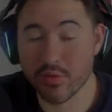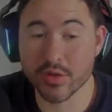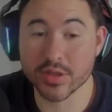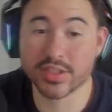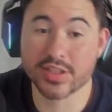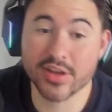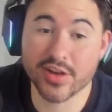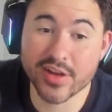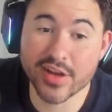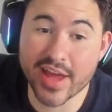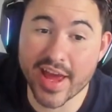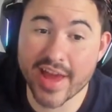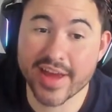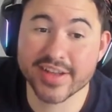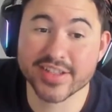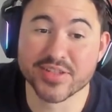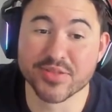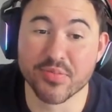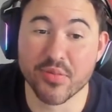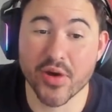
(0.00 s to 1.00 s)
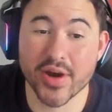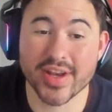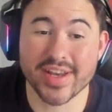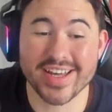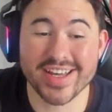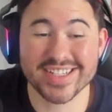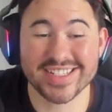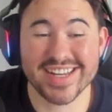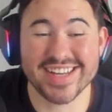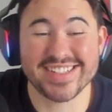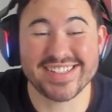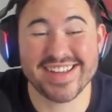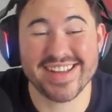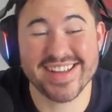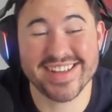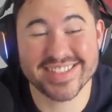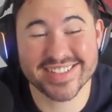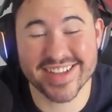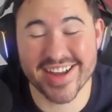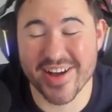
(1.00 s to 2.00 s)
what's good, gang? It's your boy DJ
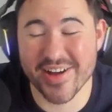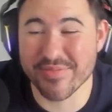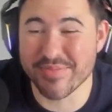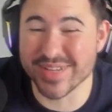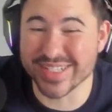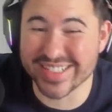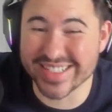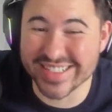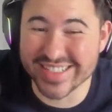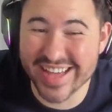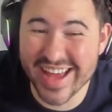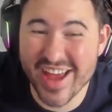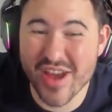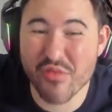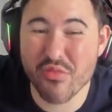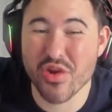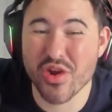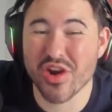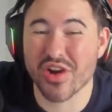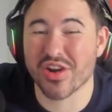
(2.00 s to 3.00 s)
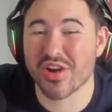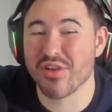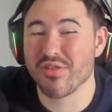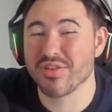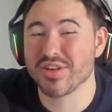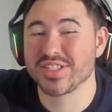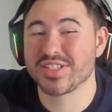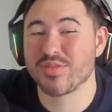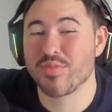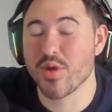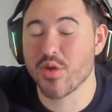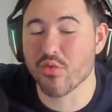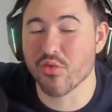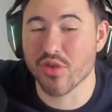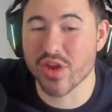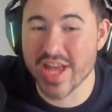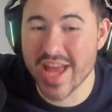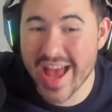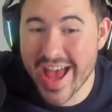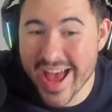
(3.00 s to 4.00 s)
T Stomp, and today we are going to be
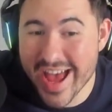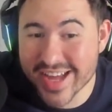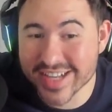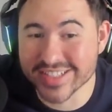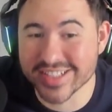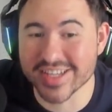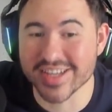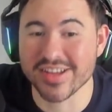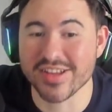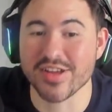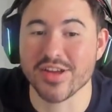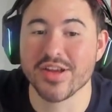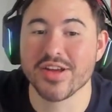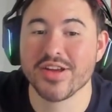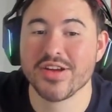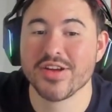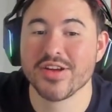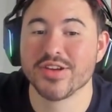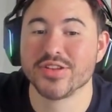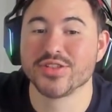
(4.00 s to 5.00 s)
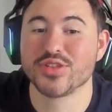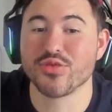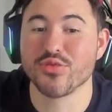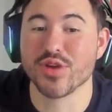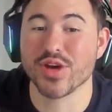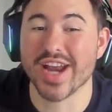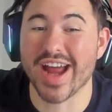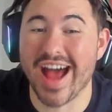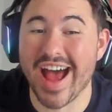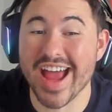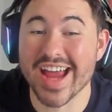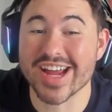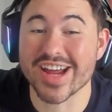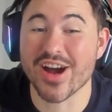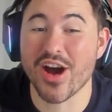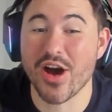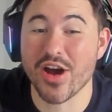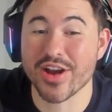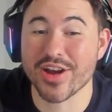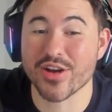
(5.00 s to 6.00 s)
reacting to an
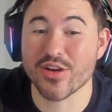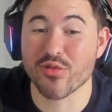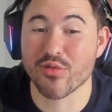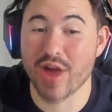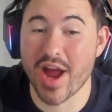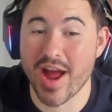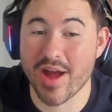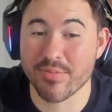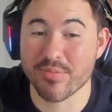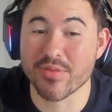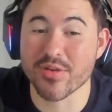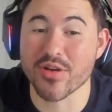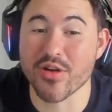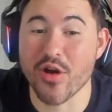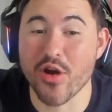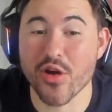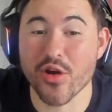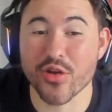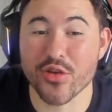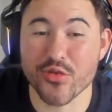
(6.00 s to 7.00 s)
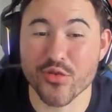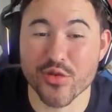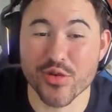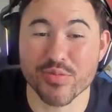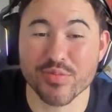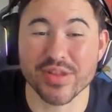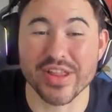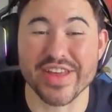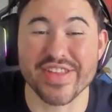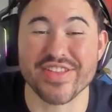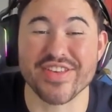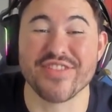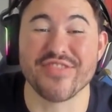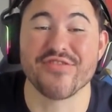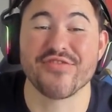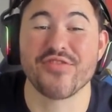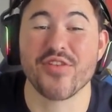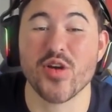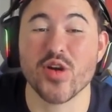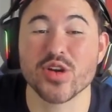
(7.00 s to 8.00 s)
iconic rapper, arguably the
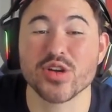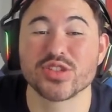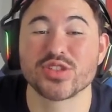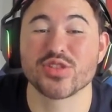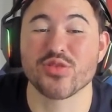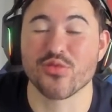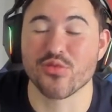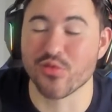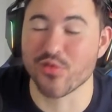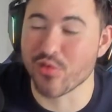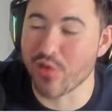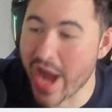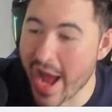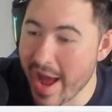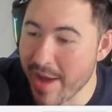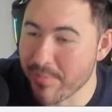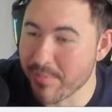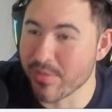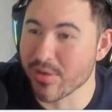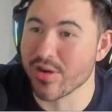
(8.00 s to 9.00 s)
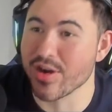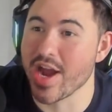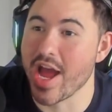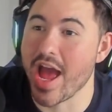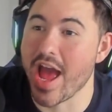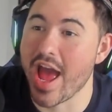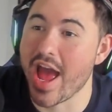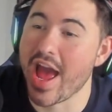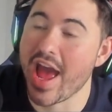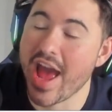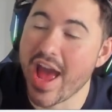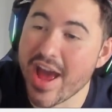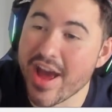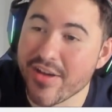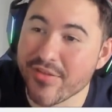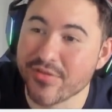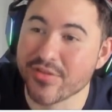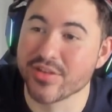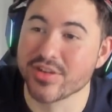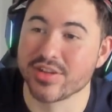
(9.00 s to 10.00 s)
first rapper
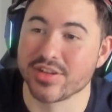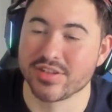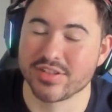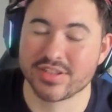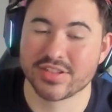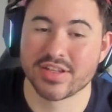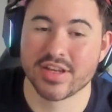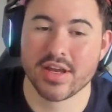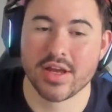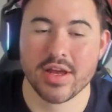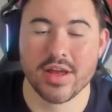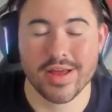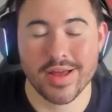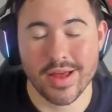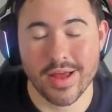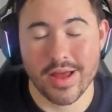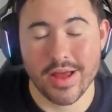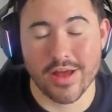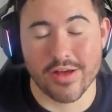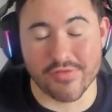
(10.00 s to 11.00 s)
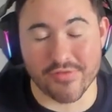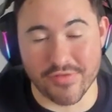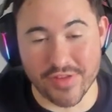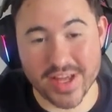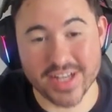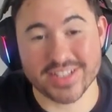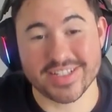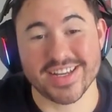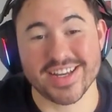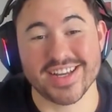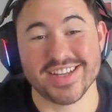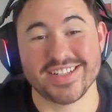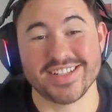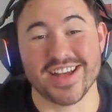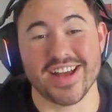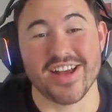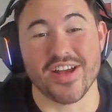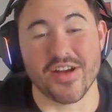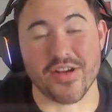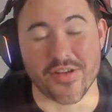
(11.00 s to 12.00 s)
ever's vintage
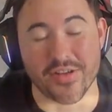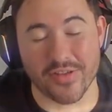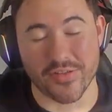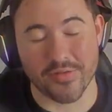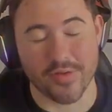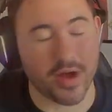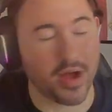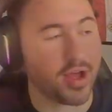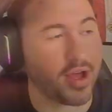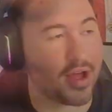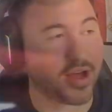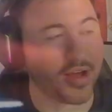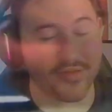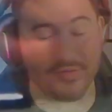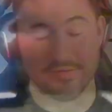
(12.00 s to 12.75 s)
uh,